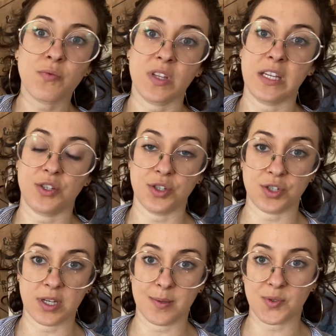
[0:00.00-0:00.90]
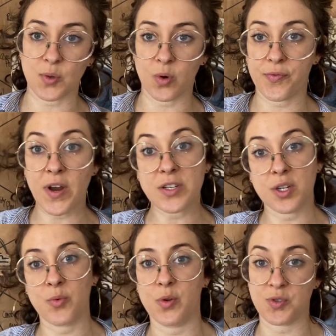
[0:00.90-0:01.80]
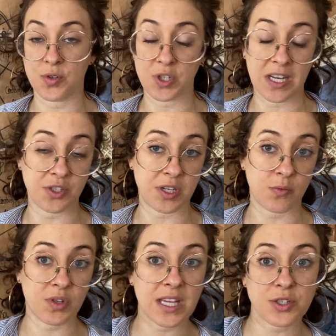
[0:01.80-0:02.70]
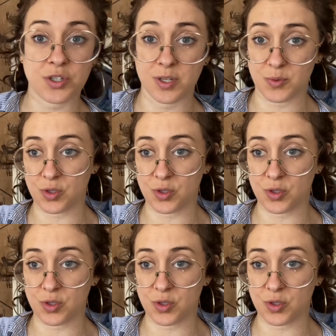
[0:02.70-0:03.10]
relationships or friendship groups are changing. Relationships are